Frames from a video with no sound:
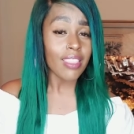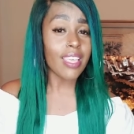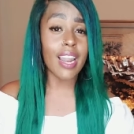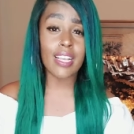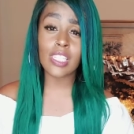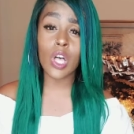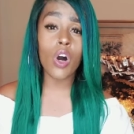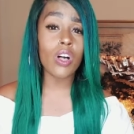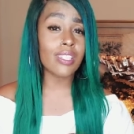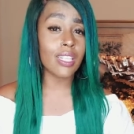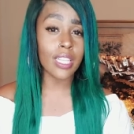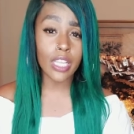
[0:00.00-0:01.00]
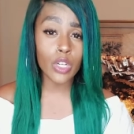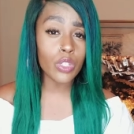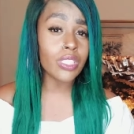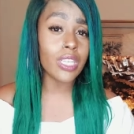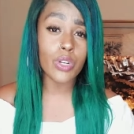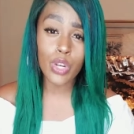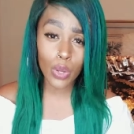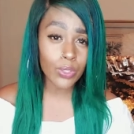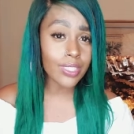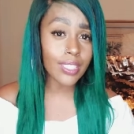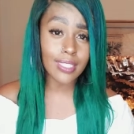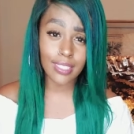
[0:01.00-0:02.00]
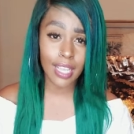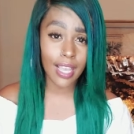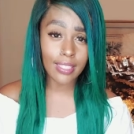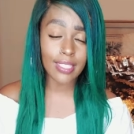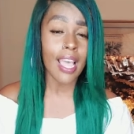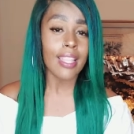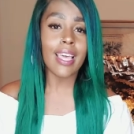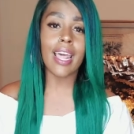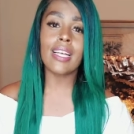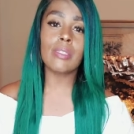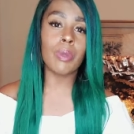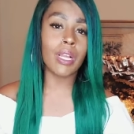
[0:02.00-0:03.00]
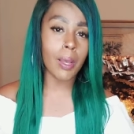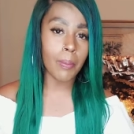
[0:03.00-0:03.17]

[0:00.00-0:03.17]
that has caused little to no success, that has been